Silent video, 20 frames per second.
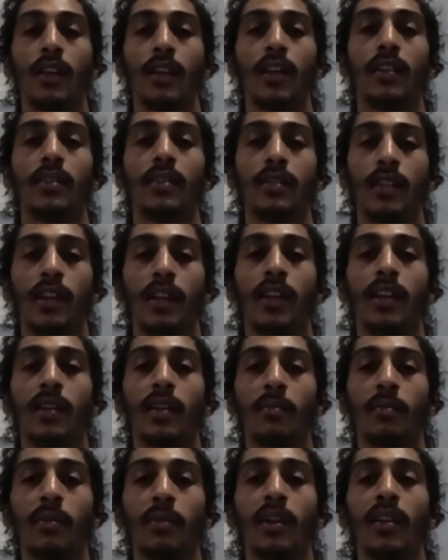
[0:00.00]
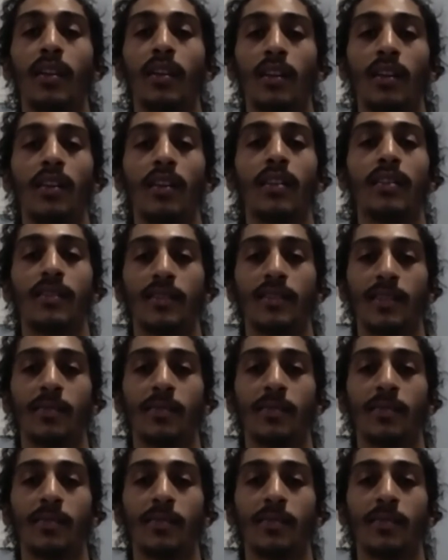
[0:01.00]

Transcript: That's Saint the one.